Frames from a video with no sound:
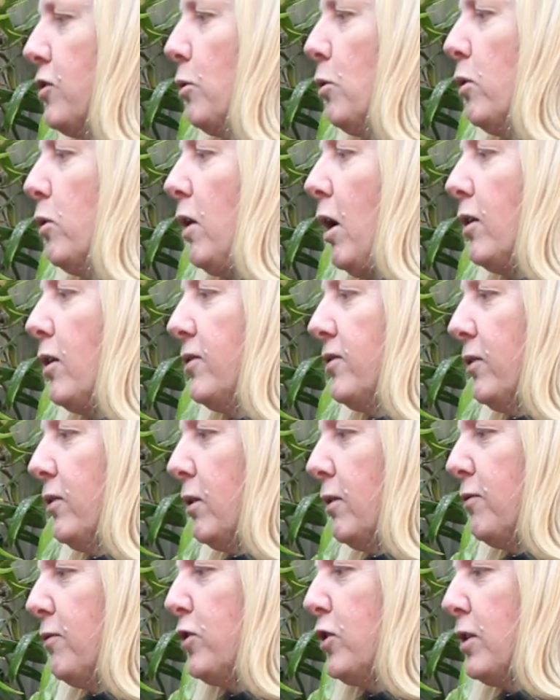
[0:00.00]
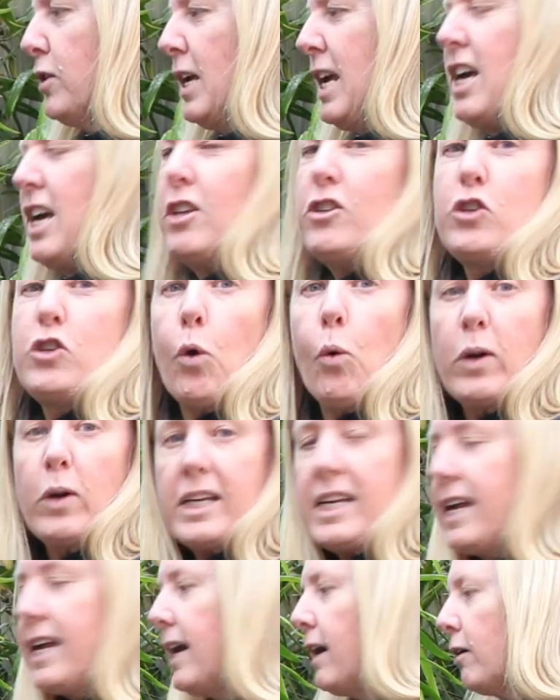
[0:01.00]
to all those sort of
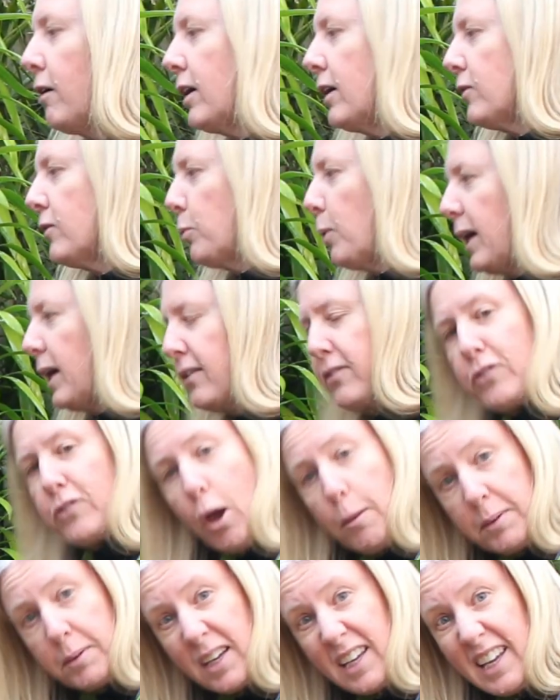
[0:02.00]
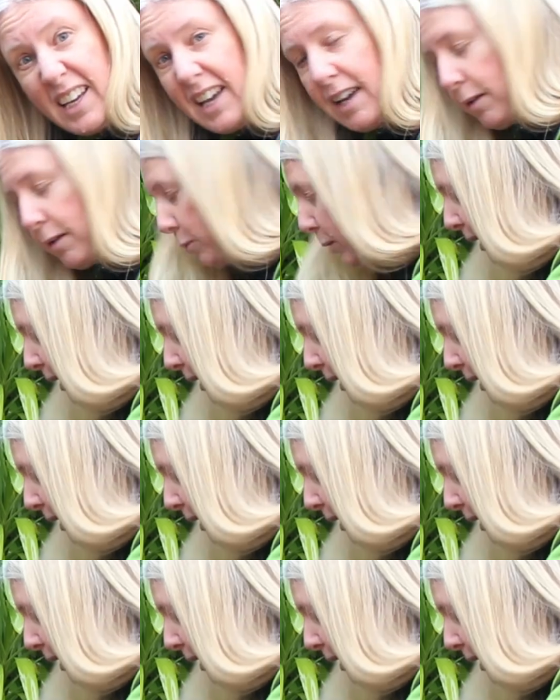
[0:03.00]
joiny areas where soap can get,